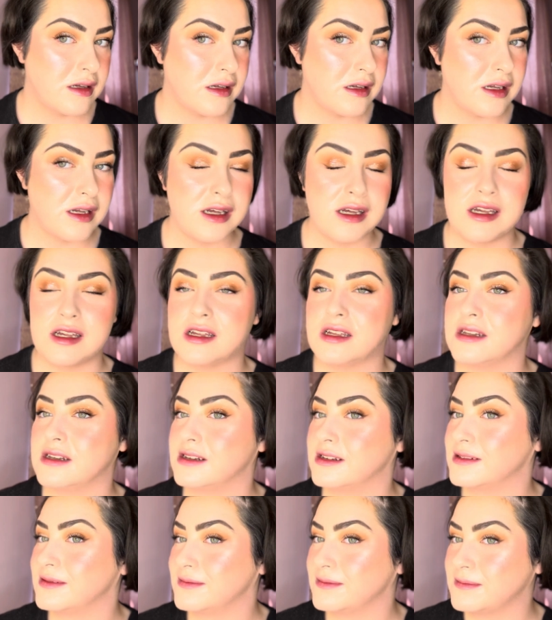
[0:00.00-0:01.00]
and
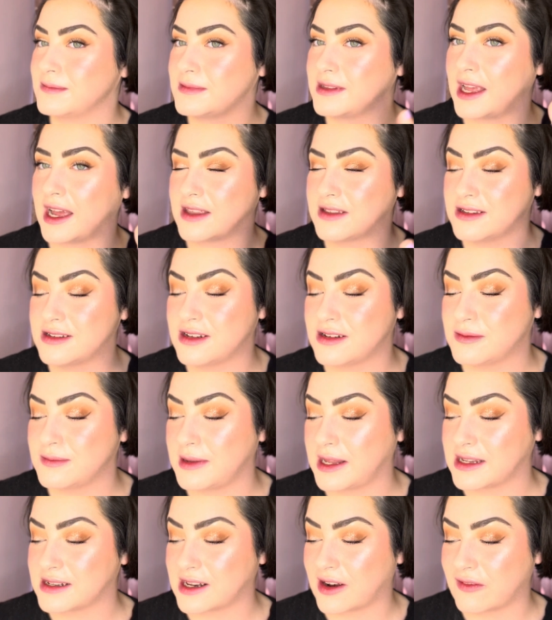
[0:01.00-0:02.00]
yeah, this just
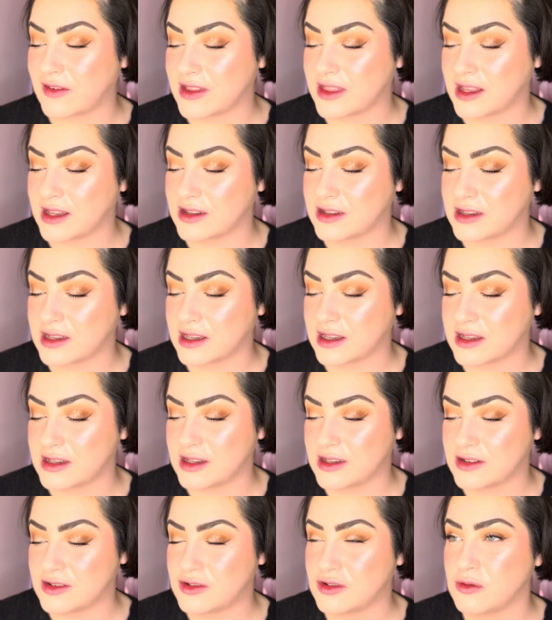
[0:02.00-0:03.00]
makes everything
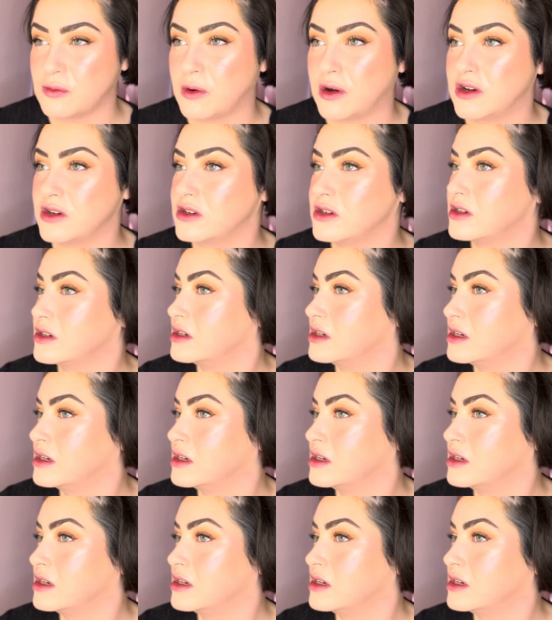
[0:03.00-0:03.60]
look so much